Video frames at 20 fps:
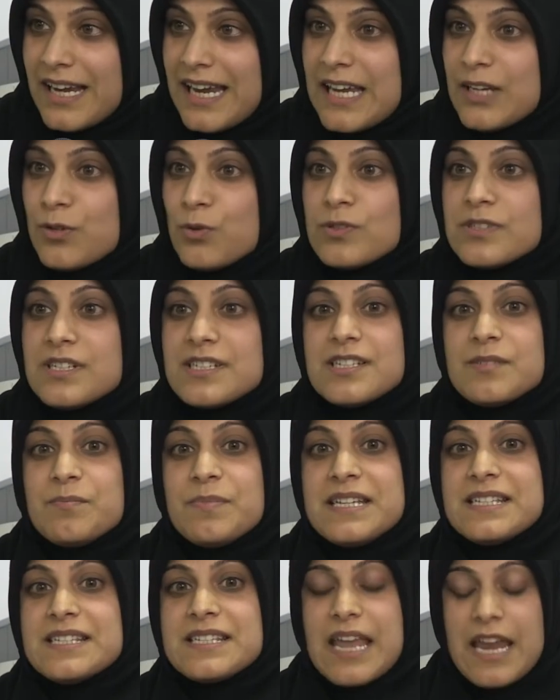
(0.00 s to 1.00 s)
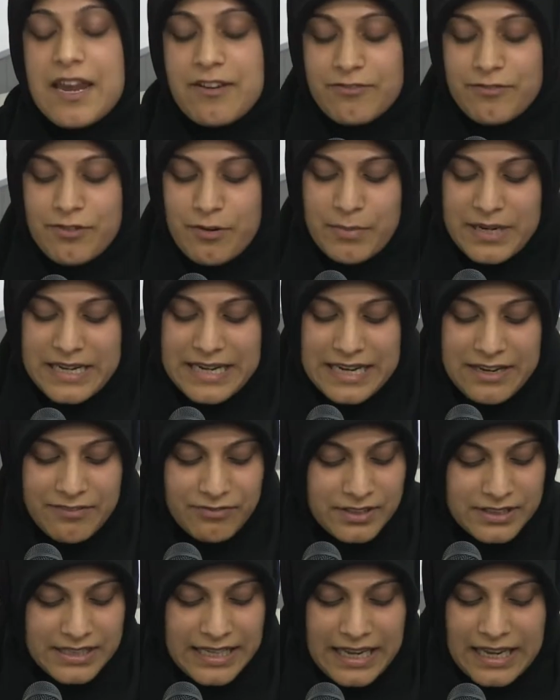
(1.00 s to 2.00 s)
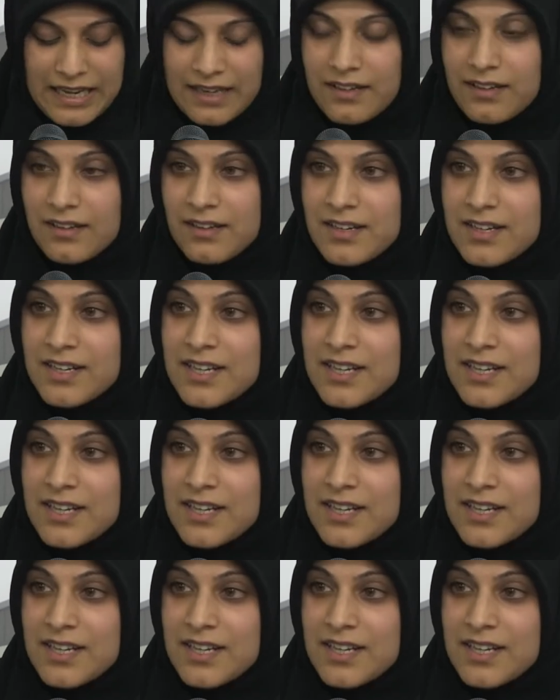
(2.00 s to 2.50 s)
in order to be saved from an evil king,